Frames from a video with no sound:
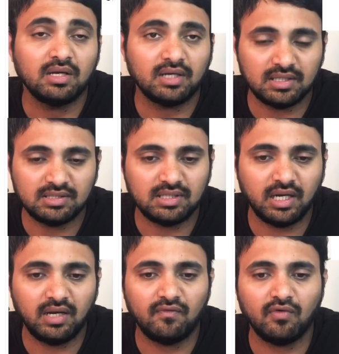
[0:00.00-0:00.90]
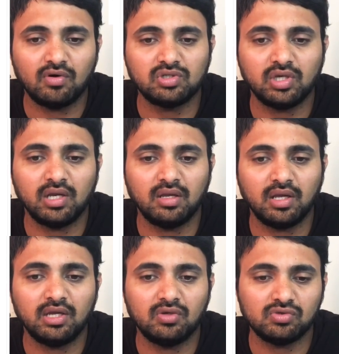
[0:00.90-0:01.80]
Consent for sharing
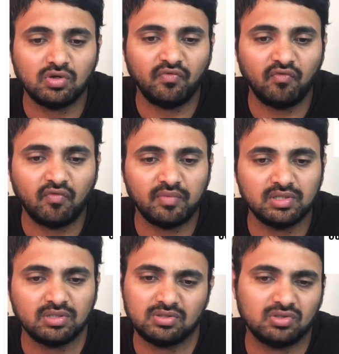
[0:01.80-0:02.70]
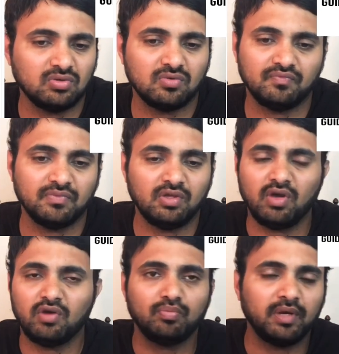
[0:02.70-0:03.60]
and use of information. So you
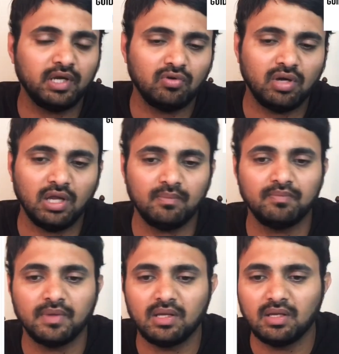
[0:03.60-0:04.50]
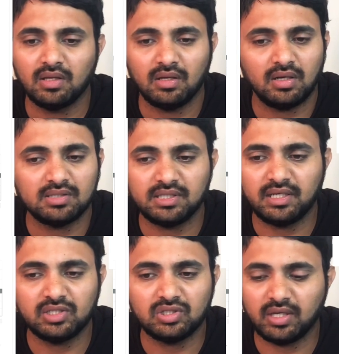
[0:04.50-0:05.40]
have to print your name,
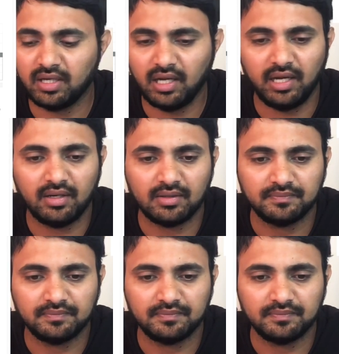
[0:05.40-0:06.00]
signature and date.